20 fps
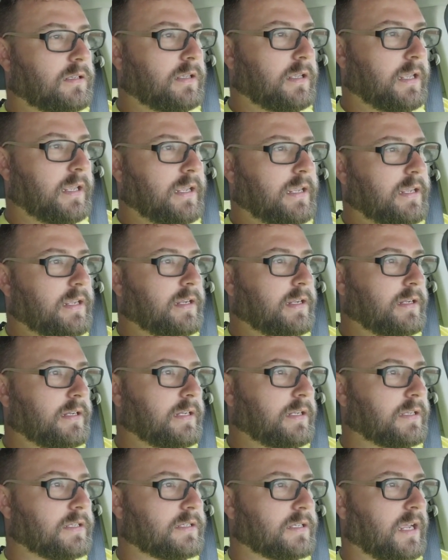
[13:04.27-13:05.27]

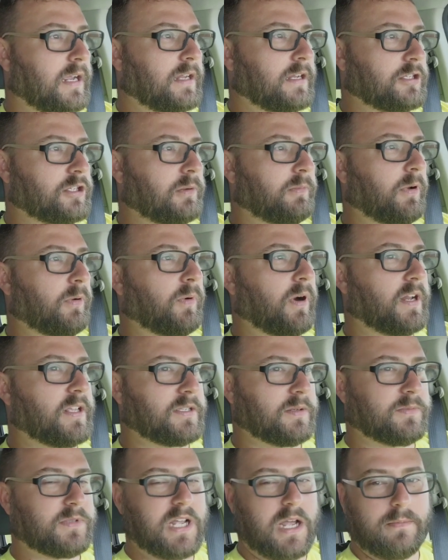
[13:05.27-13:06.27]
he is saying it should be ready
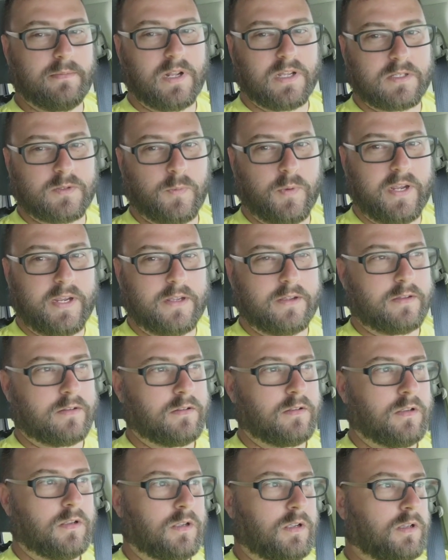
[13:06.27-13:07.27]
sometime next week,
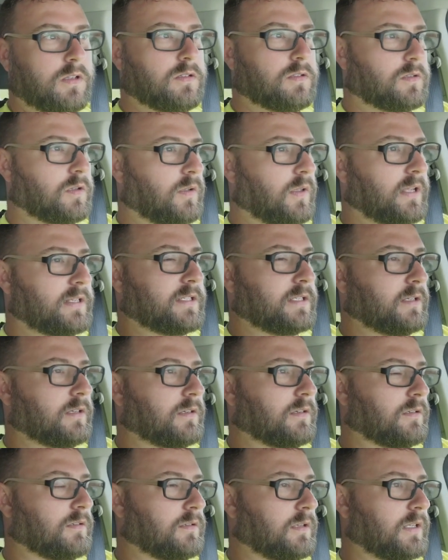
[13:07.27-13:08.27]
so that's
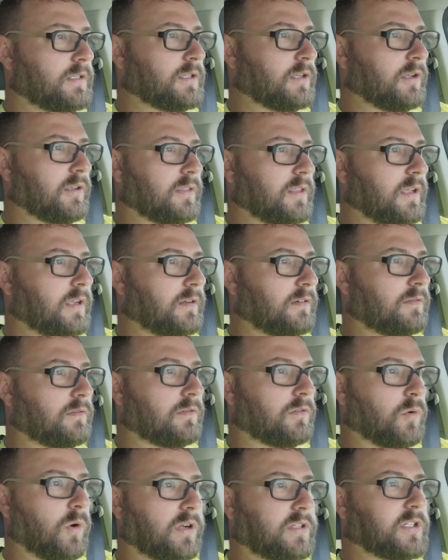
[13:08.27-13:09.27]
a good thing.
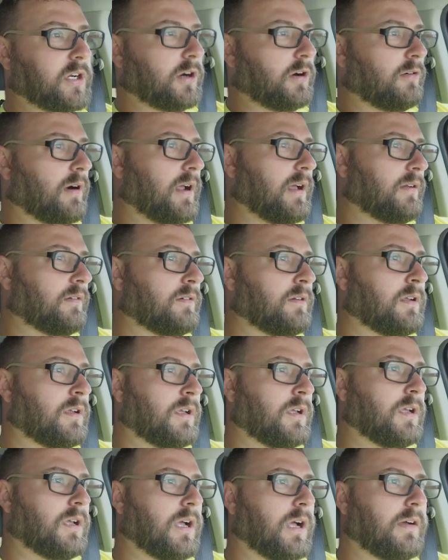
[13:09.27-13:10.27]
Quick turnaround.
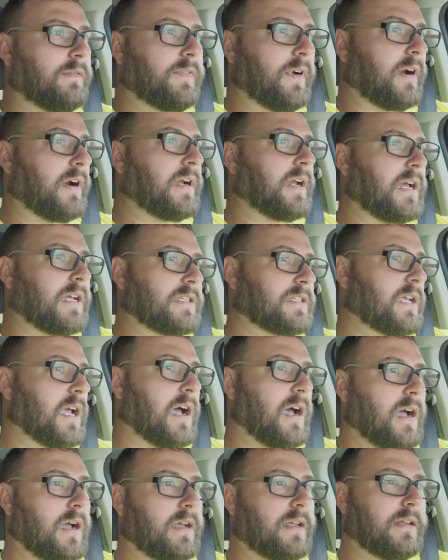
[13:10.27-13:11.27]
A very nice
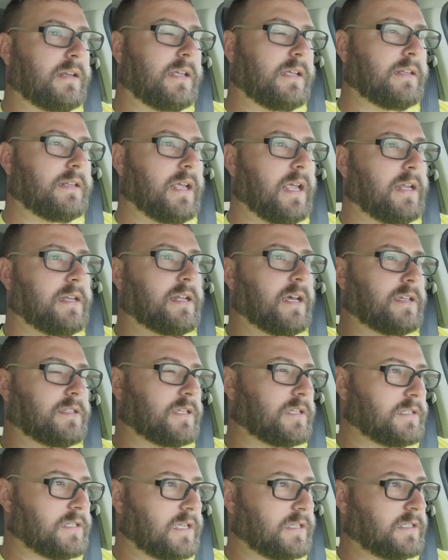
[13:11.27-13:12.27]
guy, and he does
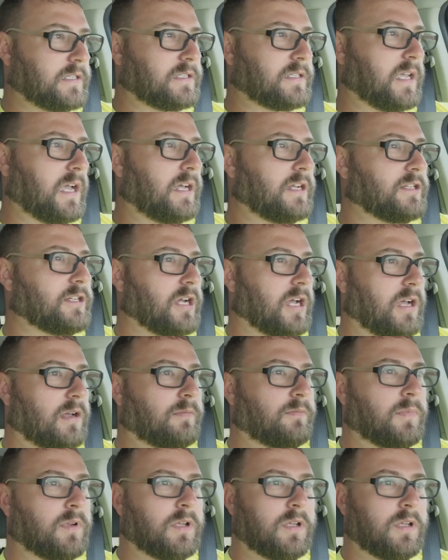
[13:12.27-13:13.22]
this as a side job,